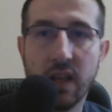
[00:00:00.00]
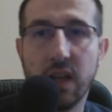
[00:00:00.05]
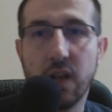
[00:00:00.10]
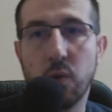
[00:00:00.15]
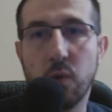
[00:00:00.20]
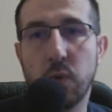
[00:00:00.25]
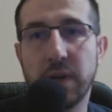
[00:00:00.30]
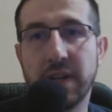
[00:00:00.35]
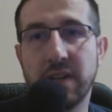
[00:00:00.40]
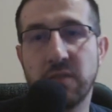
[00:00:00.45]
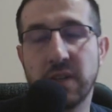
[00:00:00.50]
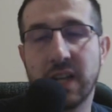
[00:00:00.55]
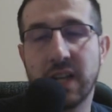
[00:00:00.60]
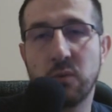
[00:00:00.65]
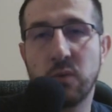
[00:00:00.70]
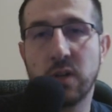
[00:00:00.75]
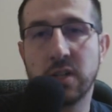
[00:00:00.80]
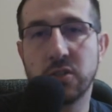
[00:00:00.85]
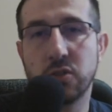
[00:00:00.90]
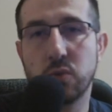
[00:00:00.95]
Whenever I
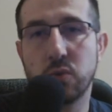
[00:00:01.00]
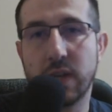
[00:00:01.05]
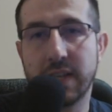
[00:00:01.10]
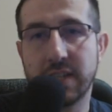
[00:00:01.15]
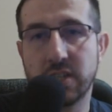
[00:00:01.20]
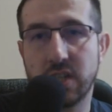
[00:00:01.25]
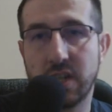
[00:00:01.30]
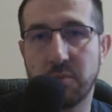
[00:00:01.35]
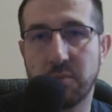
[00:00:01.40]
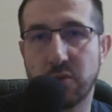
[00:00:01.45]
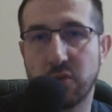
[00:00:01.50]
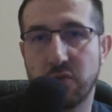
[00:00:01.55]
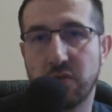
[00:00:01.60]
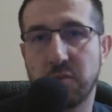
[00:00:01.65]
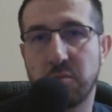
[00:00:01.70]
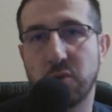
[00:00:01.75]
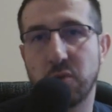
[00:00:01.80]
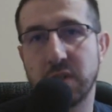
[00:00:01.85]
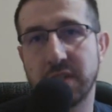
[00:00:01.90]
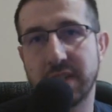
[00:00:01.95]
want to actually prove a
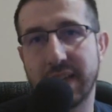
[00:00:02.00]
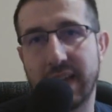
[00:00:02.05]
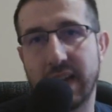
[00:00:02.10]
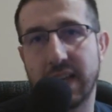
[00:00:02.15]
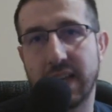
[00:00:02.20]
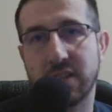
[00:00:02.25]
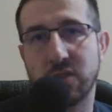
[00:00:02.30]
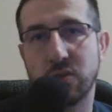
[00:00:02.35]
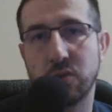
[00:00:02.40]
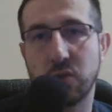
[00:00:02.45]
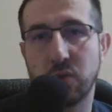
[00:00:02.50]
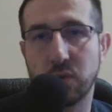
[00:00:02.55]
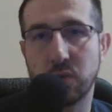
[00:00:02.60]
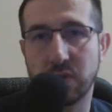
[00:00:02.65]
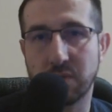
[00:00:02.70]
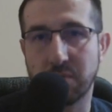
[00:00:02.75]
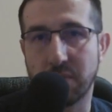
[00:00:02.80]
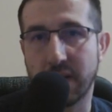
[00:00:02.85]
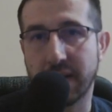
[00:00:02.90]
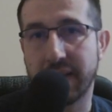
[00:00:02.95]
point, I like to
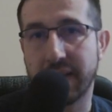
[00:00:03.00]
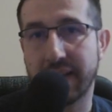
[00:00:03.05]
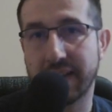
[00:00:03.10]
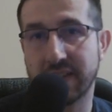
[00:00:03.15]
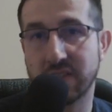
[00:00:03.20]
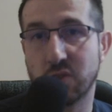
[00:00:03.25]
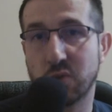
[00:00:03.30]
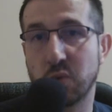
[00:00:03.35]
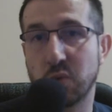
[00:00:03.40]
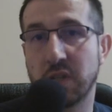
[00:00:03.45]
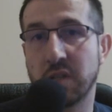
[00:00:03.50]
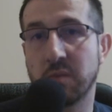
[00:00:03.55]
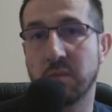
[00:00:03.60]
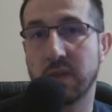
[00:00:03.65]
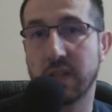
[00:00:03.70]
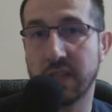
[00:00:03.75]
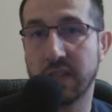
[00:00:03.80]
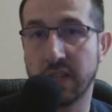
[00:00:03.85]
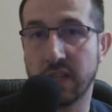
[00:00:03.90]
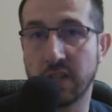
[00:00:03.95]
use my extreme
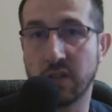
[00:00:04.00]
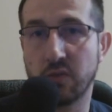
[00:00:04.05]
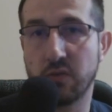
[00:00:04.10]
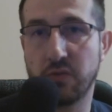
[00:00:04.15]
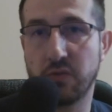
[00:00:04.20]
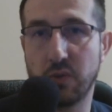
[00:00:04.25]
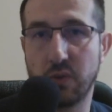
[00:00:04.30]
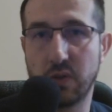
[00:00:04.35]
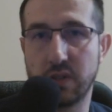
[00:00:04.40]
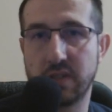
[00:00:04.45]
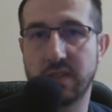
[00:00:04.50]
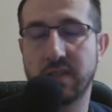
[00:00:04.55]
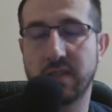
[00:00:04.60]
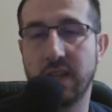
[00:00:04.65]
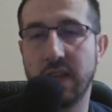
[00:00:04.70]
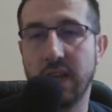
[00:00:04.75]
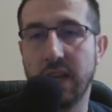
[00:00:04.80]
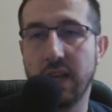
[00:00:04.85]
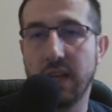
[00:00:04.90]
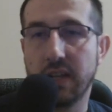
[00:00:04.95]
Ginyu Force.
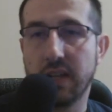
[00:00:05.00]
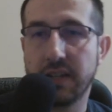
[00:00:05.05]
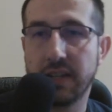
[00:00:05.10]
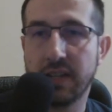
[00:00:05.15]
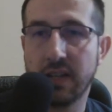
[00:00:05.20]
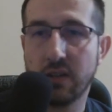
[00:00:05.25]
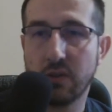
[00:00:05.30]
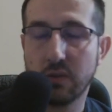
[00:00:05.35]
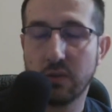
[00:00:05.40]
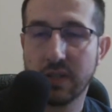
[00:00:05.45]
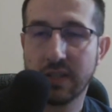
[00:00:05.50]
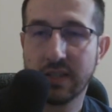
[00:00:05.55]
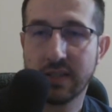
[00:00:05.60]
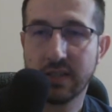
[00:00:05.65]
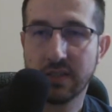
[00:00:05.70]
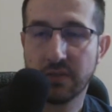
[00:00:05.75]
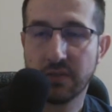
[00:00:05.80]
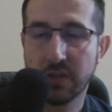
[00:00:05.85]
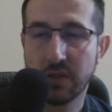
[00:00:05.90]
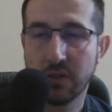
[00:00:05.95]
Now, in
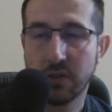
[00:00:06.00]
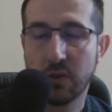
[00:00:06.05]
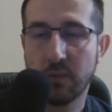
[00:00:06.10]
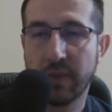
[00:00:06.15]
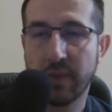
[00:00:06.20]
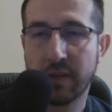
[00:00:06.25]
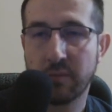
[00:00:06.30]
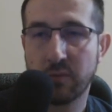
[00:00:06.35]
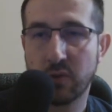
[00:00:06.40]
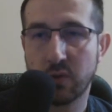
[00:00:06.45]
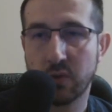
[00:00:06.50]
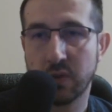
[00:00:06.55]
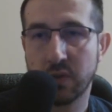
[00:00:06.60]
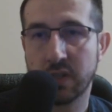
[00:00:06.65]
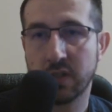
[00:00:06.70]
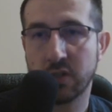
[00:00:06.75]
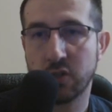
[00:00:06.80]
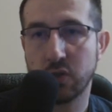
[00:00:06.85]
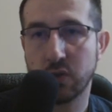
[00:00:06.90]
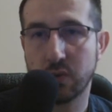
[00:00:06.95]
this video, I'm
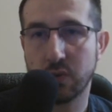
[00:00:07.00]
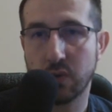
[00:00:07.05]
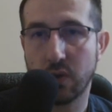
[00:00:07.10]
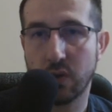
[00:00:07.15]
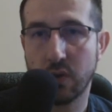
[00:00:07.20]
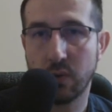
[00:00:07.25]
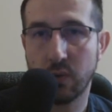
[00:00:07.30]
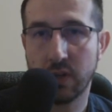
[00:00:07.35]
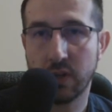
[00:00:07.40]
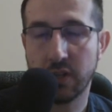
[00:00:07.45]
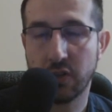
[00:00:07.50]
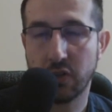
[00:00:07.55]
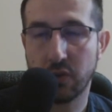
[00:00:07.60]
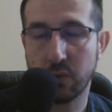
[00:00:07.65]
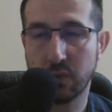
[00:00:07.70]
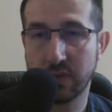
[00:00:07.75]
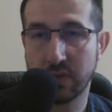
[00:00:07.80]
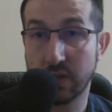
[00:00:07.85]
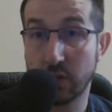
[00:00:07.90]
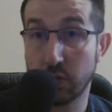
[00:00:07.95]
going to only
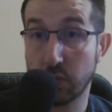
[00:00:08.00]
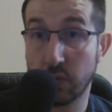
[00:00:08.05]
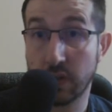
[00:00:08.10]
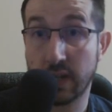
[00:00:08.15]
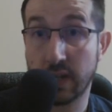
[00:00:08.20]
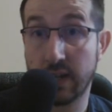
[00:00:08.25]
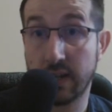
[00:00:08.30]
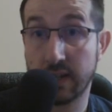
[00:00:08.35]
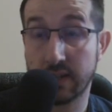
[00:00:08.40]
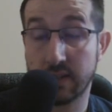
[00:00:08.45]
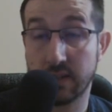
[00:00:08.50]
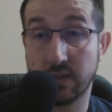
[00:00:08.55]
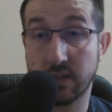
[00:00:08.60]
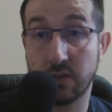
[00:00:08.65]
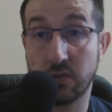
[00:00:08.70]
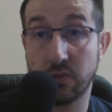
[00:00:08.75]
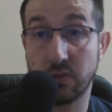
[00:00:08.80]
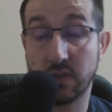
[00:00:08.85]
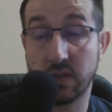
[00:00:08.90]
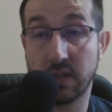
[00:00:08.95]
use the 3 characters
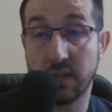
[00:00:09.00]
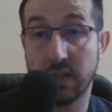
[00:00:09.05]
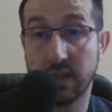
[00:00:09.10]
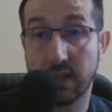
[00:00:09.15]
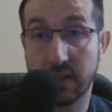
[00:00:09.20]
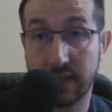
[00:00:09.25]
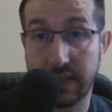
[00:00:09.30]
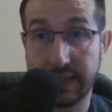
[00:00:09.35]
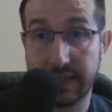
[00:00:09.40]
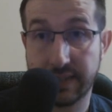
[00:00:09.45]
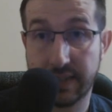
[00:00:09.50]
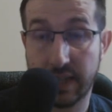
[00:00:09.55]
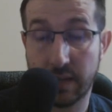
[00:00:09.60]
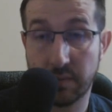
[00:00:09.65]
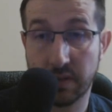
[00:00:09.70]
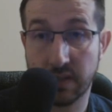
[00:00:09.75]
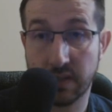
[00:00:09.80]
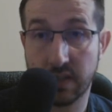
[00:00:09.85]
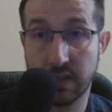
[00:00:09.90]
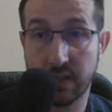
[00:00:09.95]
that you see there. That's
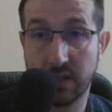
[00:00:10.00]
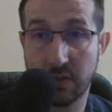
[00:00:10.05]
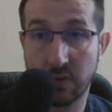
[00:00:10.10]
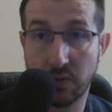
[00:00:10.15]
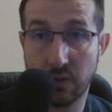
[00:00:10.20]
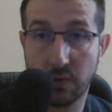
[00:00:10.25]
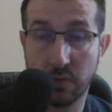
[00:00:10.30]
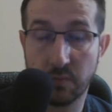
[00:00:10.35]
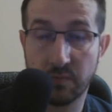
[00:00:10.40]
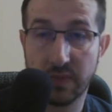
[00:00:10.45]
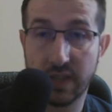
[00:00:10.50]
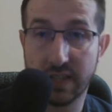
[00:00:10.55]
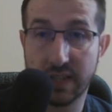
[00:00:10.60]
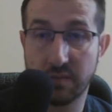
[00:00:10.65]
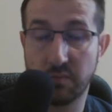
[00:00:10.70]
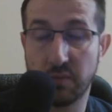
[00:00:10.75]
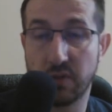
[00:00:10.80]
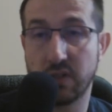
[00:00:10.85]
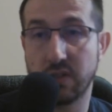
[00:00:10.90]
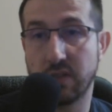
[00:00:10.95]
Captain Ginyu, that's
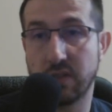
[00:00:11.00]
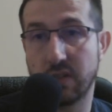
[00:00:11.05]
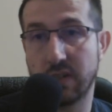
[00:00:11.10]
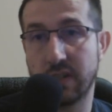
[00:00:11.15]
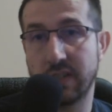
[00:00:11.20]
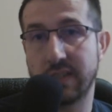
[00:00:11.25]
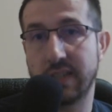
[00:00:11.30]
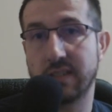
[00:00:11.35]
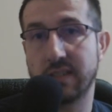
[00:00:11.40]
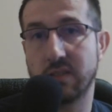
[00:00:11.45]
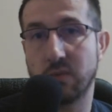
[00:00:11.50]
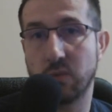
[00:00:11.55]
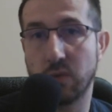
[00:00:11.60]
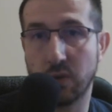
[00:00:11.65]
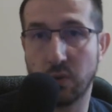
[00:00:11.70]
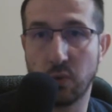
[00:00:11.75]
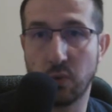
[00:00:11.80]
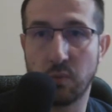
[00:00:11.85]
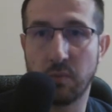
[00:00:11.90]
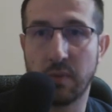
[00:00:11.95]
Berter, and that's
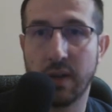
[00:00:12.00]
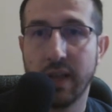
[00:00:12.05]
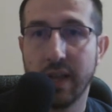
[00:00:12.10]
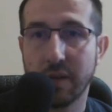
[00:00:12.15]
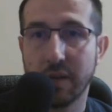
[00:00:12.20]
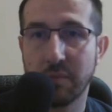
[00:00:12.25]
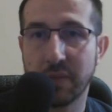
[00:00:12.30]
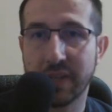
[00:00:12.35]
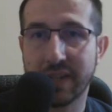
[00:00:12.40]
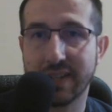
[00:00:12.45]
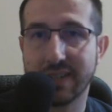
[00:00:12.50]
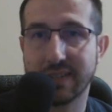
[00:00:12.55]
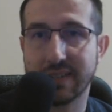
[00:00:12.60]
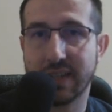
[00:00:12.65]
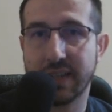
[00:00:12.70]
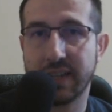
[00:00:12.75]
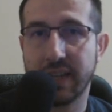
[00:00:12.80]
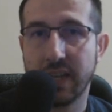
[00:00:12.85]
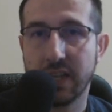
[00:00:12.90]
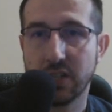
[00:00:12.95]
Raccoon, because
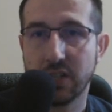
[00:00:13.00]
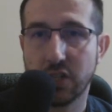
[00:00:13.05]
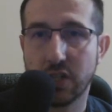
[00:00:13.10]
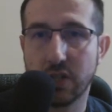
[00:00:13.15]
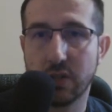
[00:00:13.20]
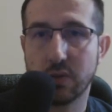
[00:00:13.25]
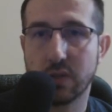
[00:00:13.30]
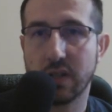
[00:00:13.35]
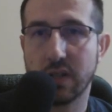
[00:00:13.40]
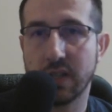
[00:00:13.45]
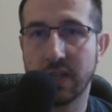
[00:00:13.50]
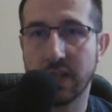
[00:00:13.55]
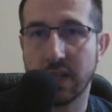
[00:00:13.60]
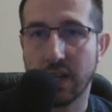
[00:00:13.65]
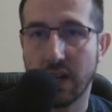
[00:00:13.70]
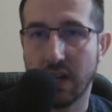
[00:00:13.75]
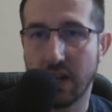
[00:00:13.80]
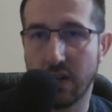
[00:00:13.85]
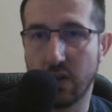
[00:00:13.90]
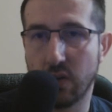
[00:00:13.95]
I totally
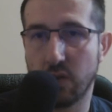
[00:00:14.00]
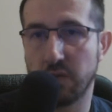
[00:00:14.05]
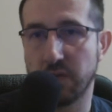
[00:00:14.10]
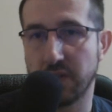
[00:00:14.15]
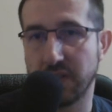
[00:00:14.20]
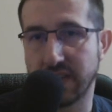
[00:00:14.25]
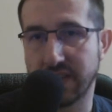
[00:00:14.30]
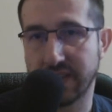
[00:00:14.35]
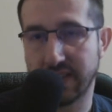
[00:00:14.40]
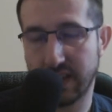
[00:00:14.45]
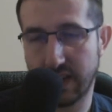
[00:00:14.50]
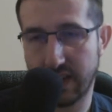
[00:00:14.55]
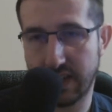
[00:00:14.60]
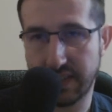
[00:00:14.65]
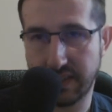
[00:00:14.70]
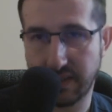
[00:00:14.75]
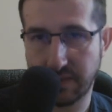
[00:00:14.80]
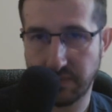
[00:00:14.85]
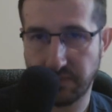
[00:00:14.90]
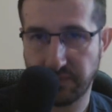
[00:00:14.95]
love these guys.